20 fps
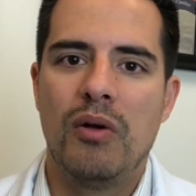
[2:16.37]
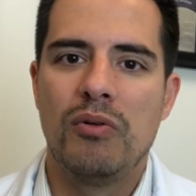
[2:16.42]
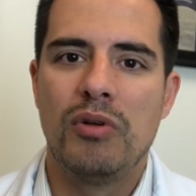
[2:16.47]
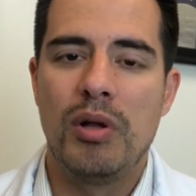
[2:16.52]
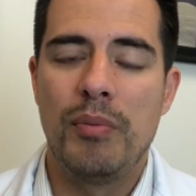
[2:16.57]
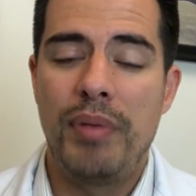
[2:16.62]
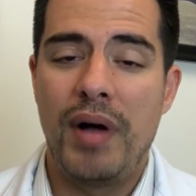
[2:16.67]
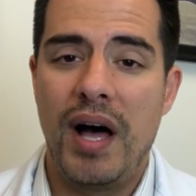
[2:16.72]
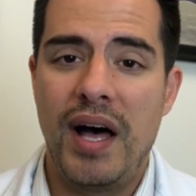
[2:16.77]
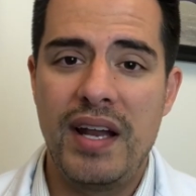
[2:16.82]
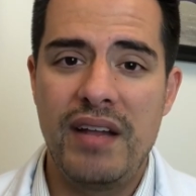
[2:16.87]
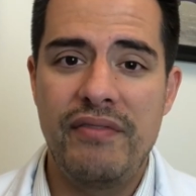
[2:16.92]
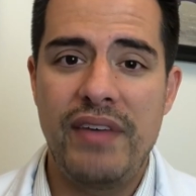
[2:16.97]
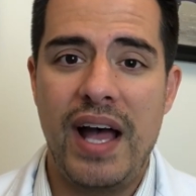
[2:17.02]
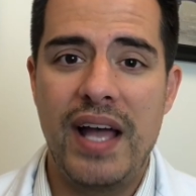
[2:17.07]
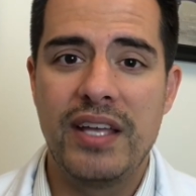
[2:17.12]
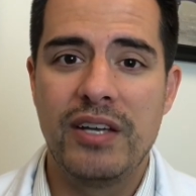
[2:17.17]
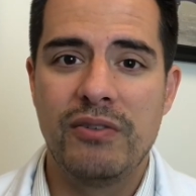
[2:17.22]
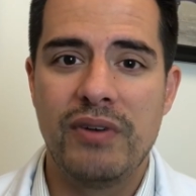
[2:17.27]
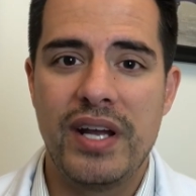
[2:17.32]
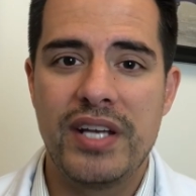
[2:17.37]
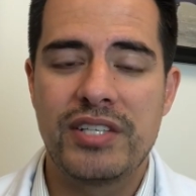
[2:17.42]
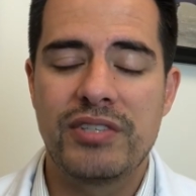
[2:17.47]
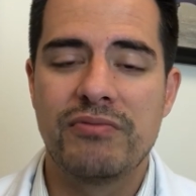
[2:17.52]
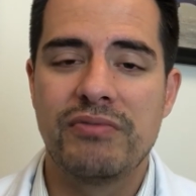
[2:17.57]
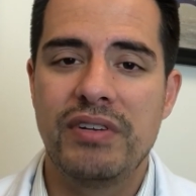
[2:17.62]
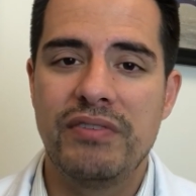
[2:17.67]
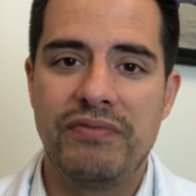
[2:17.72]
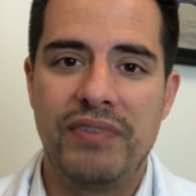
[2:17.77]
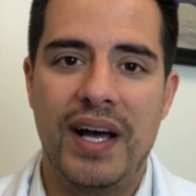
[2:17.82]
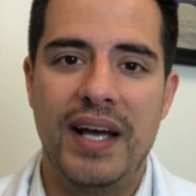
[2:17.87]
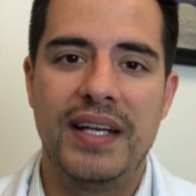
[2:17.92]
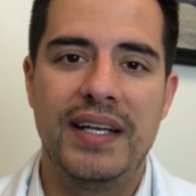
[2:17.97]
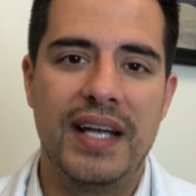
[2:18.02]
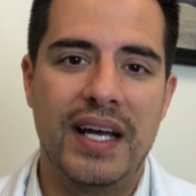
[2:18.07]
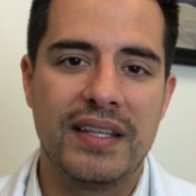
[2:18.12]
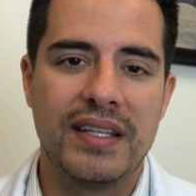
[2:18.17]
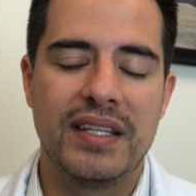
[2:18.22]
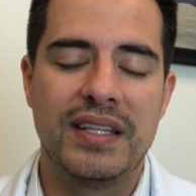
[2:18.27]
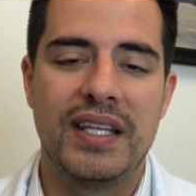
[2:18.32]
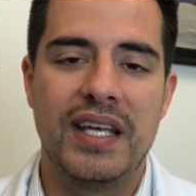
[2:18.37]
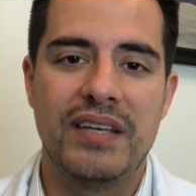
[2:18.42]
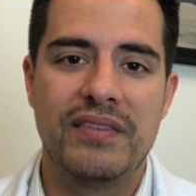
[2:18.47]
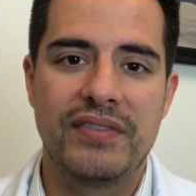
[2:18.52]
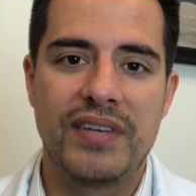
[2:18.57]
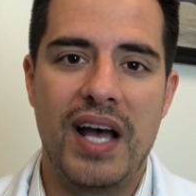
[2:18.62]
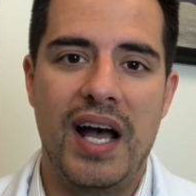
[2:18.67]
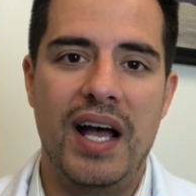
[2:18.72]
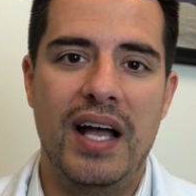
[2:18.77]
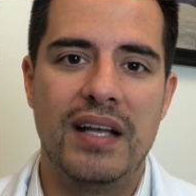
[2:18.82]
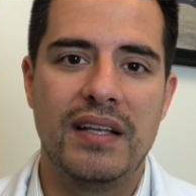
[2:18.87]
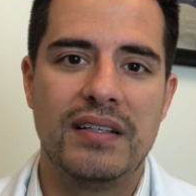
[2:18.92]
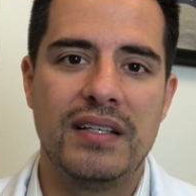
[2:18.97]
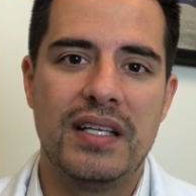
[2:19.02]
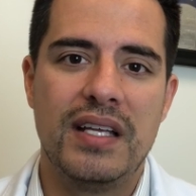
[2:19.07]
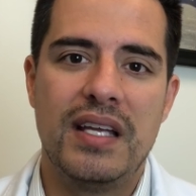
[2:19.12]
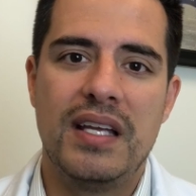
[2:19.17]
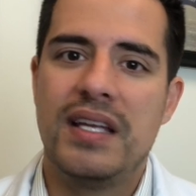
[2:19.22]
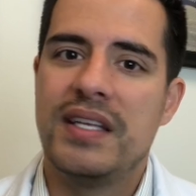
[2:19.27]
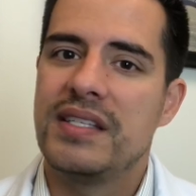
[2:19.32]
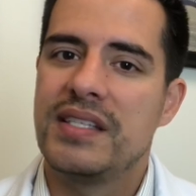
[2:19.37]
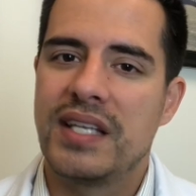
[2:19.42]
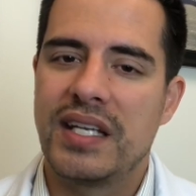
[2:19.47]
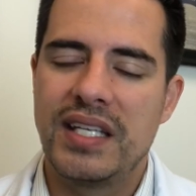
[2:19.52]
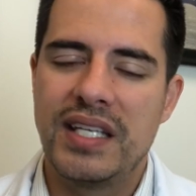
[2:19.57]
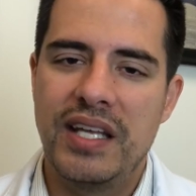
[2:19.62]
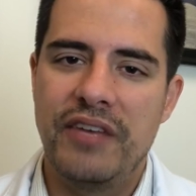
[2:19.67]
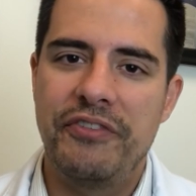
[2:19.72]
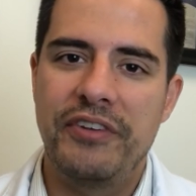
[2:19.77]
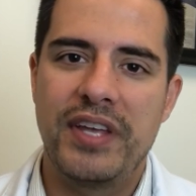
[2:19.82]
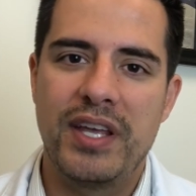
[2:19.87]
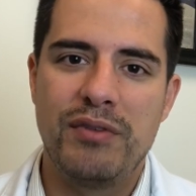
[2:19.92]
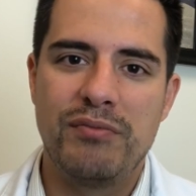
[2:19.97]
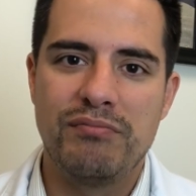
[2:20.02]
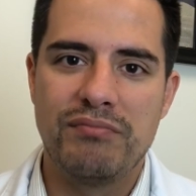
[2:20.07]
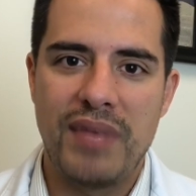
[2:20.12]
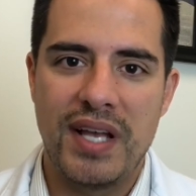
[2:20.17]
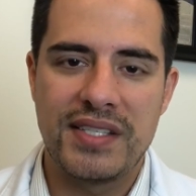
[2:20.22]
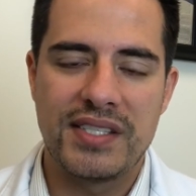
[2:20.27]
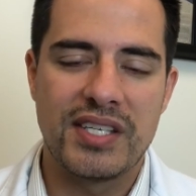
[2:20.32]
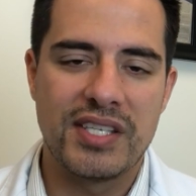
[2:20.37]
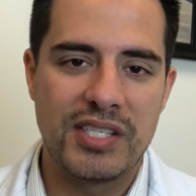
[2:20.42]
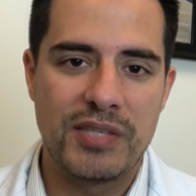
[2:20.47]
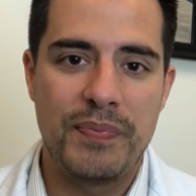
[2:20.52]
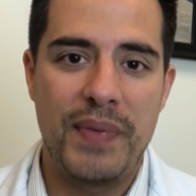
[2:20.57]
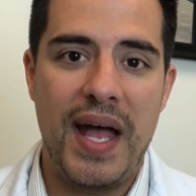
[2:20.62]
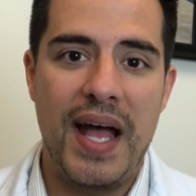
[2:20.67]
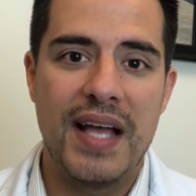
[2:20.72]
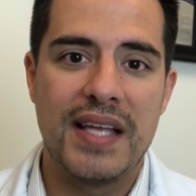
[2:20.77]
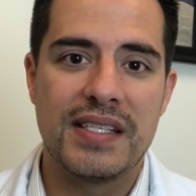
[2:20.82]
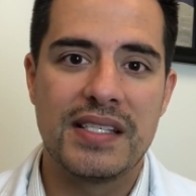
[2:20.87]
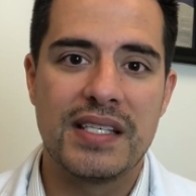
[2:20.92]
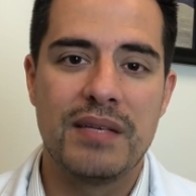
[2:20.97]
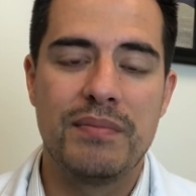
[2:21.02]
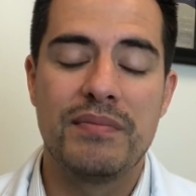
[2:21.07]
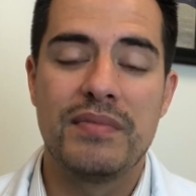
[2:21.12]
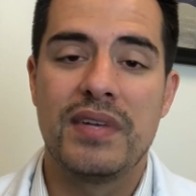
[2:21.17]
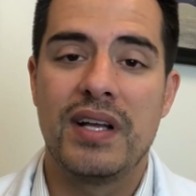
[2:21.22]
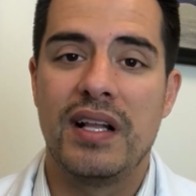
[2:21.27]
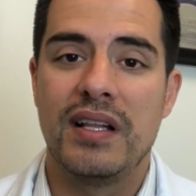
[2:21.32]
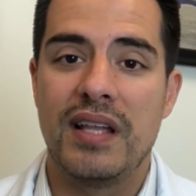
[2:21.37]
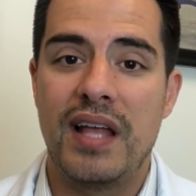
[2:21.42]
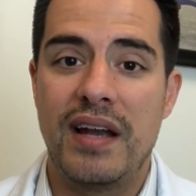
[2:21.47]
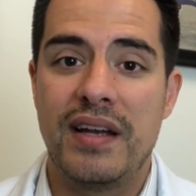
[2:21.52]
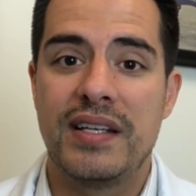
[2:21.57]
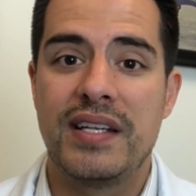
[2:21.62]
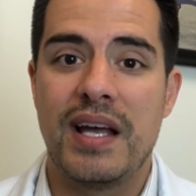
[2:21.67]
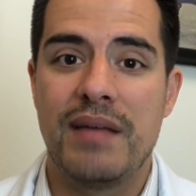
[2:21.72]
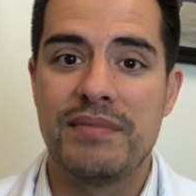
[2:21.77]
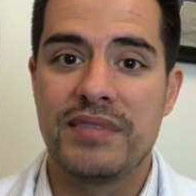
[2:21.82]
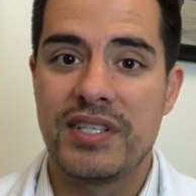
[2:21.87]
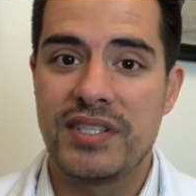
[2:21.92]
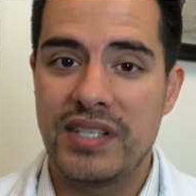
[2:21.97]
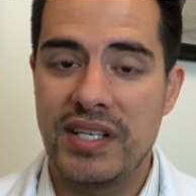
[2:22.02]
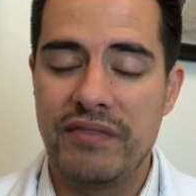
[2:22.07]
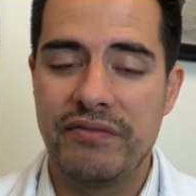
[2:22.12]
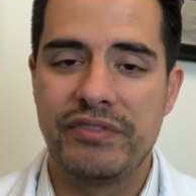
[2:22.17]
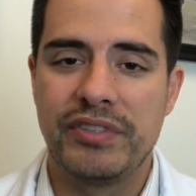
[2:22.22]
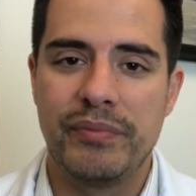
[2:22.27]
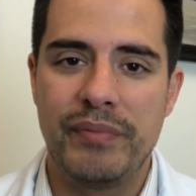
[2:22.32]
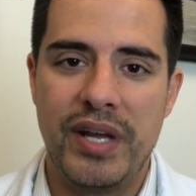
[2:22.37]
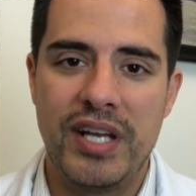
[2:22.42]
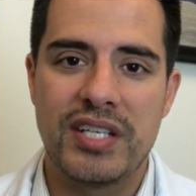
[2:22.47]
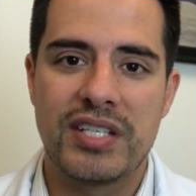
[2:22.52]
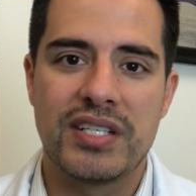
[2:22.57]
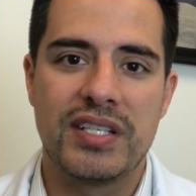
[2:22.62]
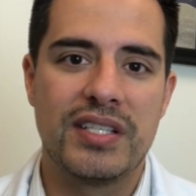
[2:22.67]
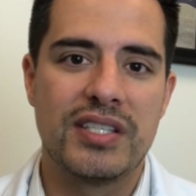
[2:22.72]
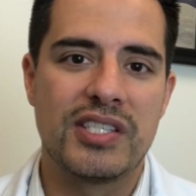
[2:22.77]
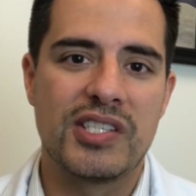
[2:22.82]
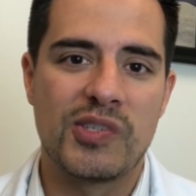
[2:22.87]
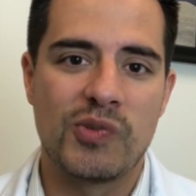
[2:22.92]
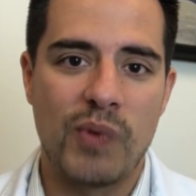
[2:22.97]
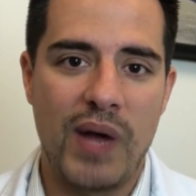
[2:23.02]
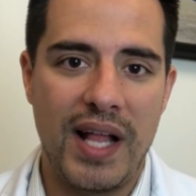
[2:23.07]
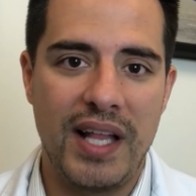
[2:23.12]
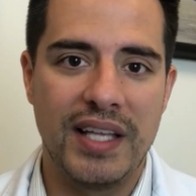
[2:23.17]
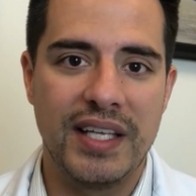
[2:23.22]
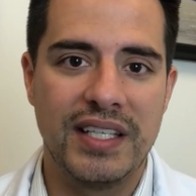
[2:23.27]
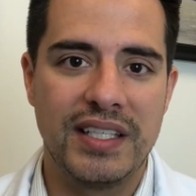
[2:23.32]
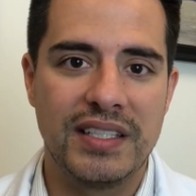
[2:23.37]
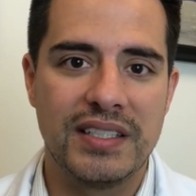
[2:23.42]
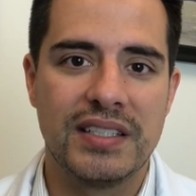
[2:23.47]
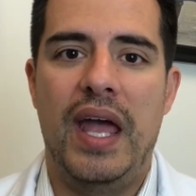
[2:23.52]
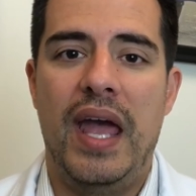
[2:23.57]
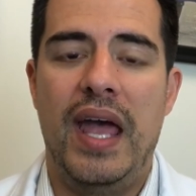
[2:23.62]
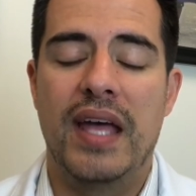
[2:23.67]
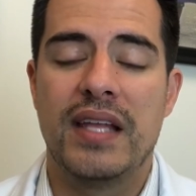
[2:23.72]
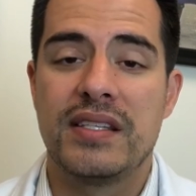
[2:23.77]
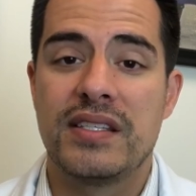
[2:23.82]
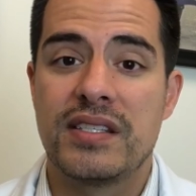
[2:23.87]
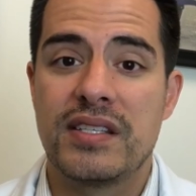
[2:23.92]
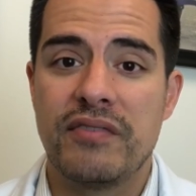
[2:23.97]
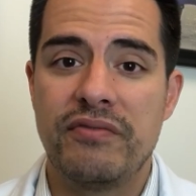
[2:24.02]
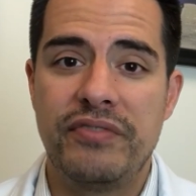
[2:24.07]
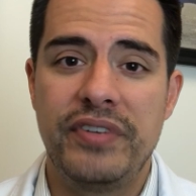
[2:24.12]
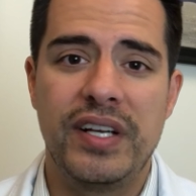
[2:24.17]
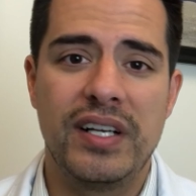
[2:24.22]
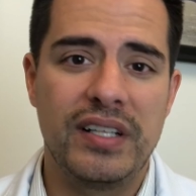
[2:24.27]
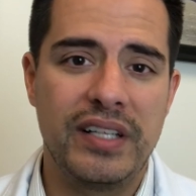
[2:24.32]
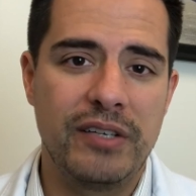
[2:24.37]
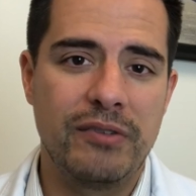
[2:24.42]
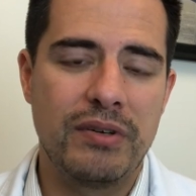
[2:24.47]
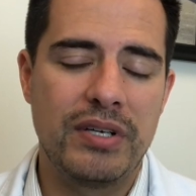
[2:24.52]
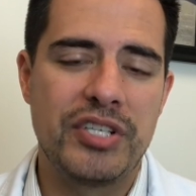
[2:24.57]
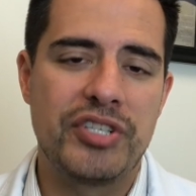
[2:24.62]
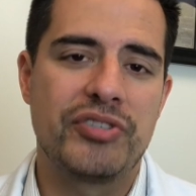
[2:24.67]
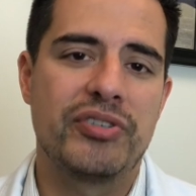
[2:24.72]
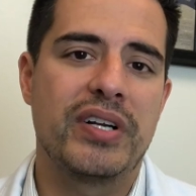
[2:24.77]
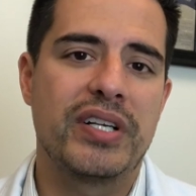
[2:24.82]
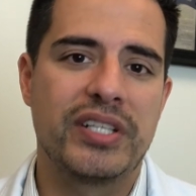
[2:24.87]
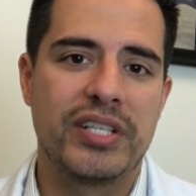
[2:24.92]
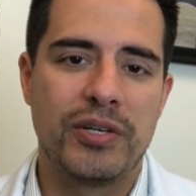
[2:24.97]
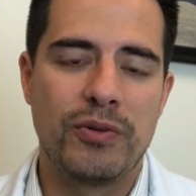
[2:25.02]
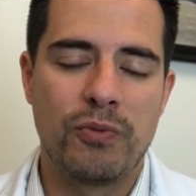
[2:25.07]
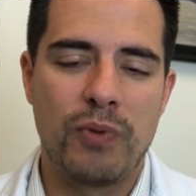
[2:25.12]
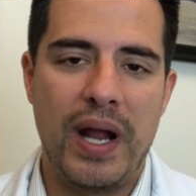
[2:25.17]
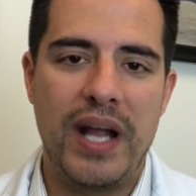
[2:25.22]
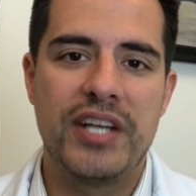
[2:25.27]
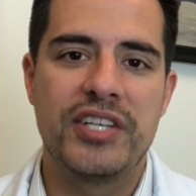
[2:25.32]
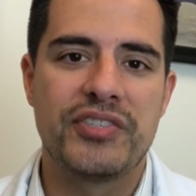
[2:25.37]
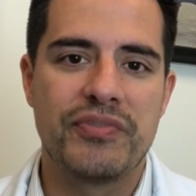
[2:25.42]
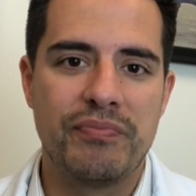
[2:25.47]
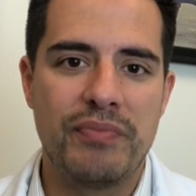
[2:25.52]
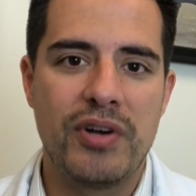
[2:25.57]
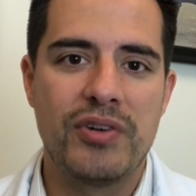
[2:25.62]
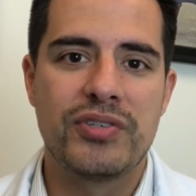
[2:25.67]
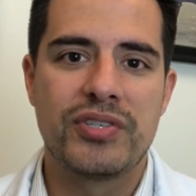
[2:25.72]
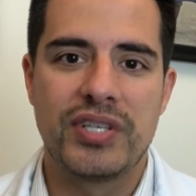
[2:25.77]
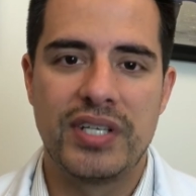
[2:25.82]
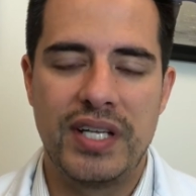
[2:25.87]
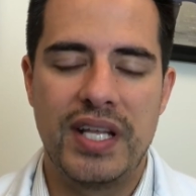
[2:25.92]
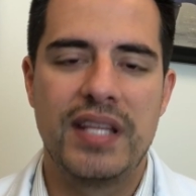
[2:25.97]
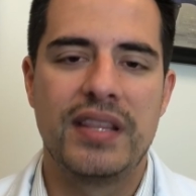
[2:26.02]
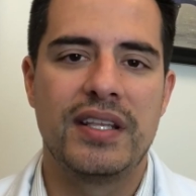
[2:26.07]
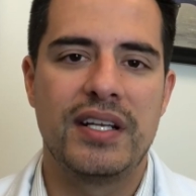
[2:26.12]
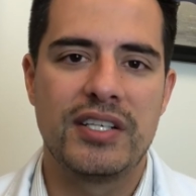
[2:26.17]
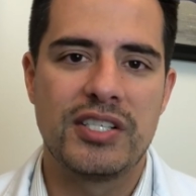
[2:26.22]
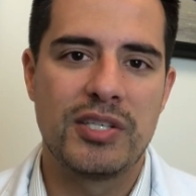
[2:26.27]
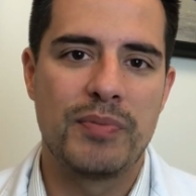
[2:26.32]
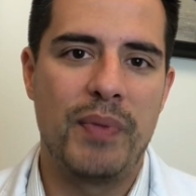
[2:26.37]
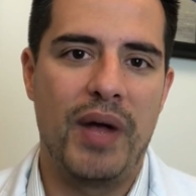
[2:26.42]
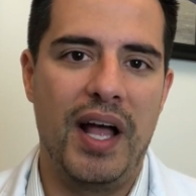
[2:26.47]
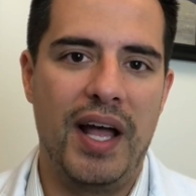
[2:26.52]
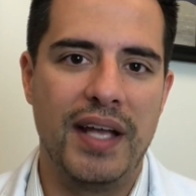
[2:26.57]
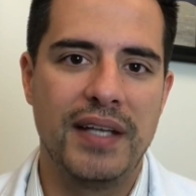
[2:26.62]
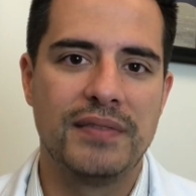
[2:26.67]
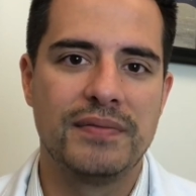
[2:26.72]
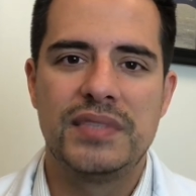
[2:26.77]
Well, upon evaluation, we find out that they've got significant muscle spasm. A lot of times there's inflammation and swelling and severely restricted range of motion in their spine.